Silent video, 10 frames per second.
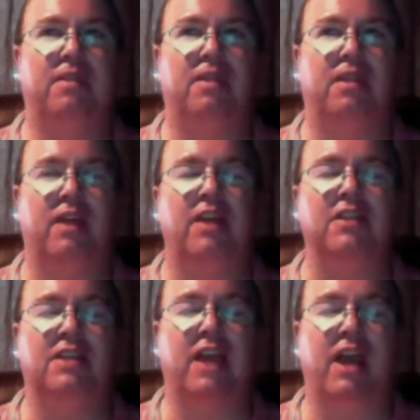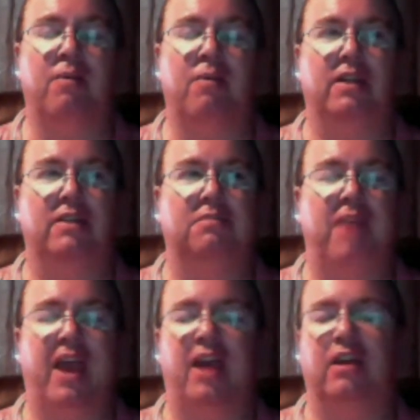things kind of went
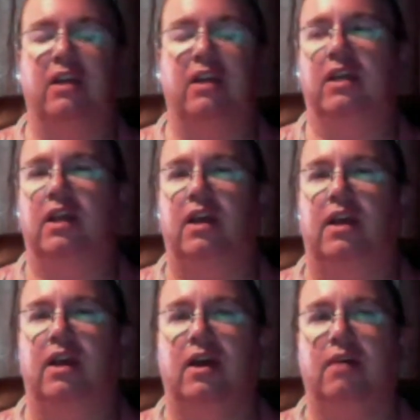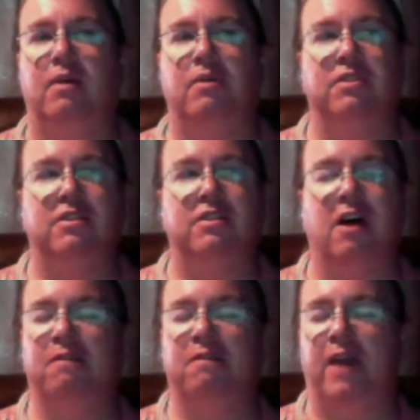badly. It was
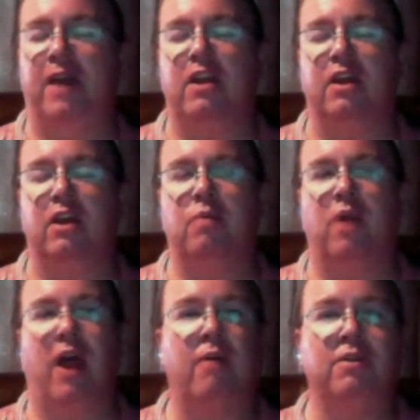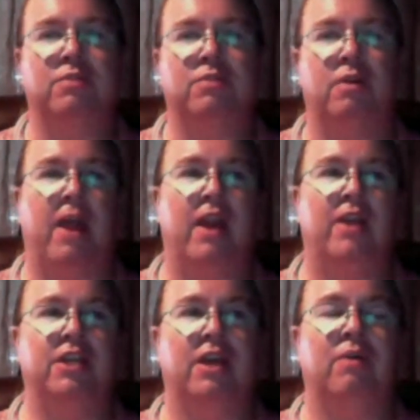all fine and good when I was the one
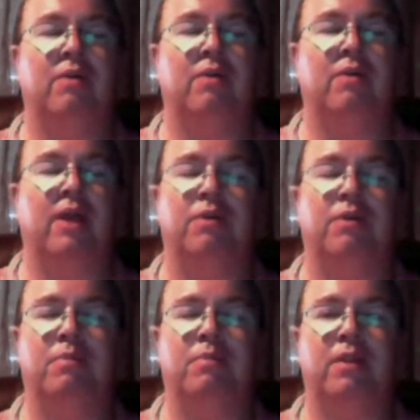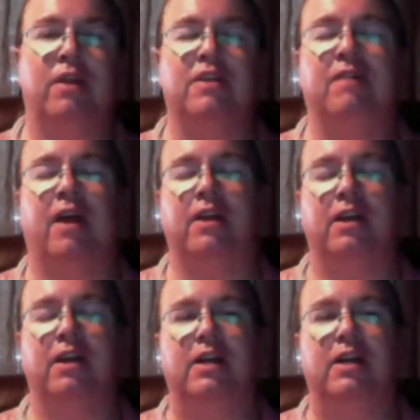managing it, when I was the one putting the stuff out
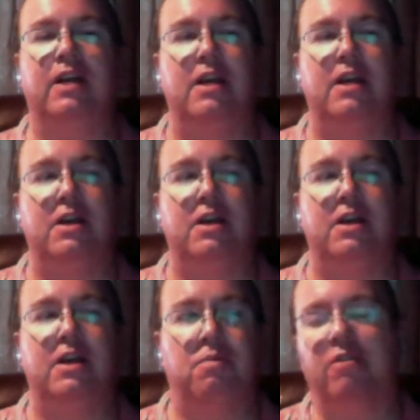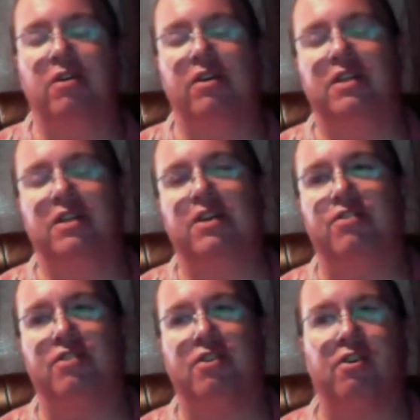there. Once I started releasing
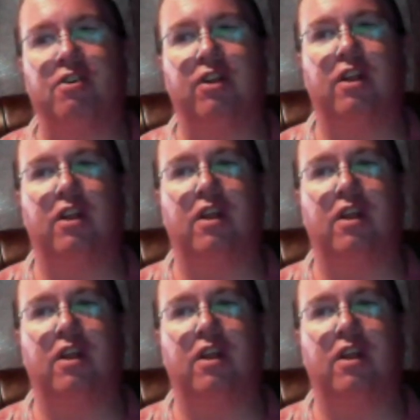control,